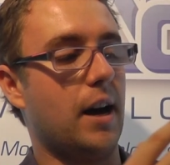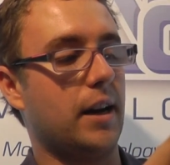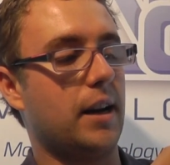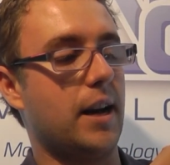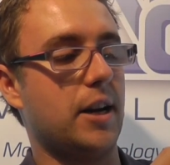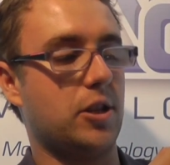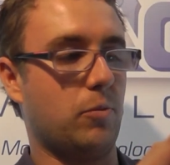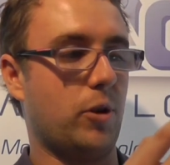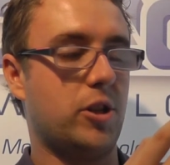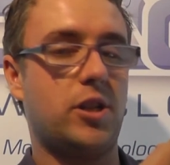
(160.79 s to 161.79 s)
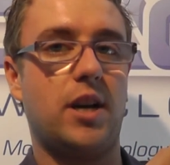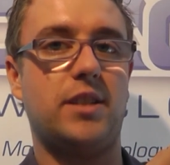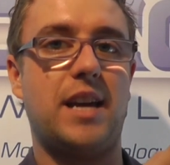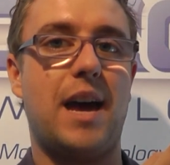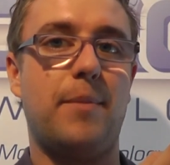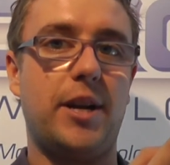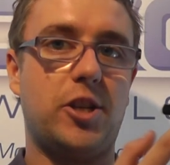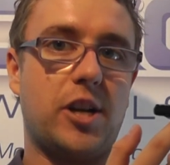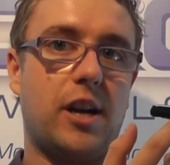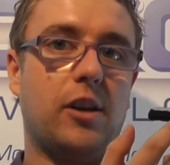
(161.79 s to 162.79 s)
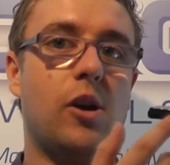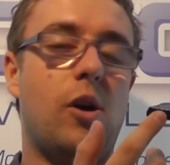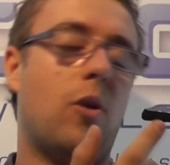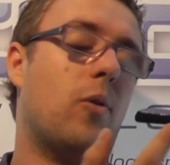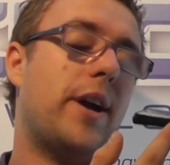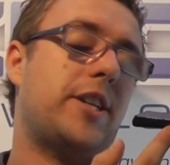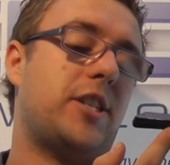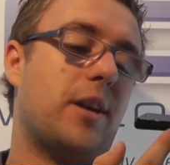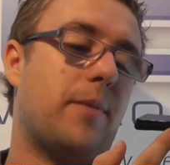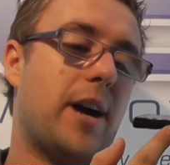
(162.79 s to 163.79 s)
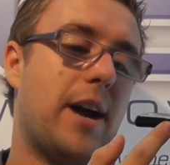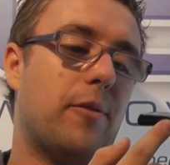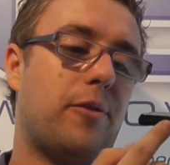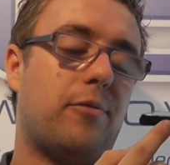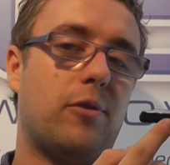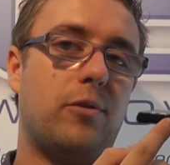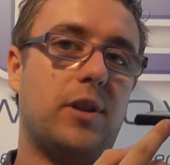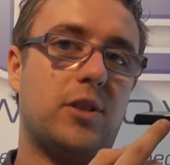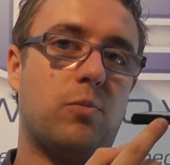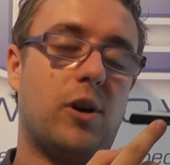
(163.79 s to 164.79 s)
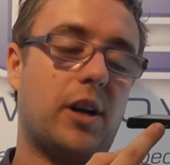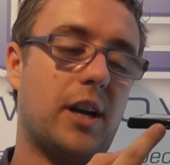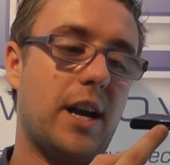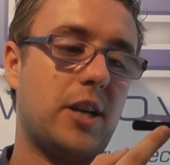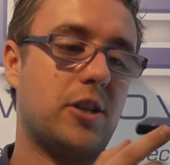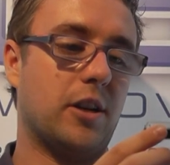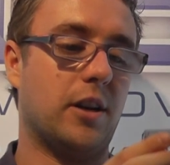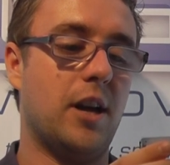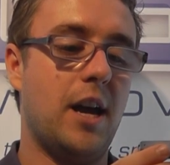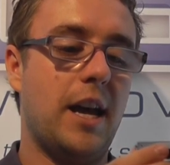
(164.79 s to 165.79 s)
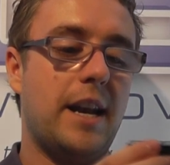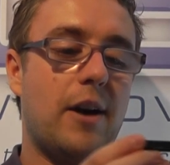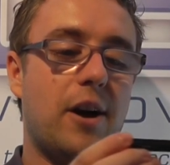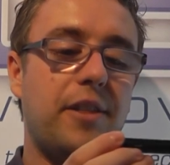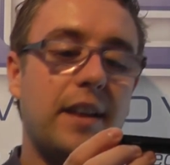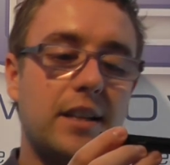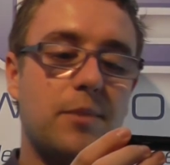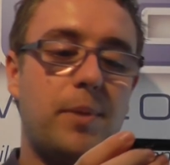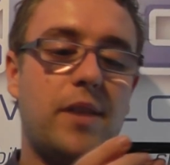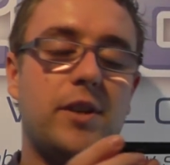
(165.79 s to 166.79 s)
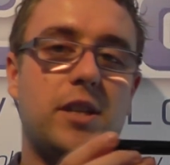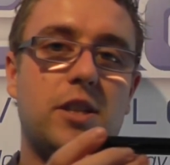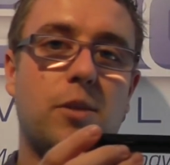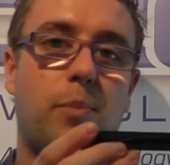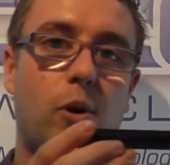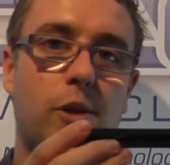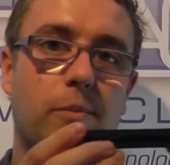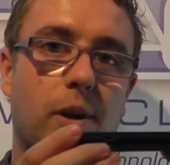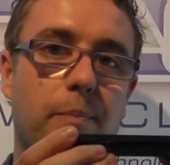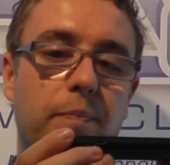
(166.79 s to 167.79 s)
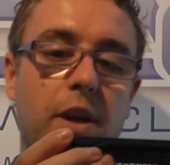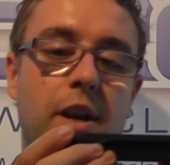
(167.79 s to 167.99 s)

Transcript: connection, which does MHL or HDMI out through this one connection. Now I think that's a bit of a disappointment.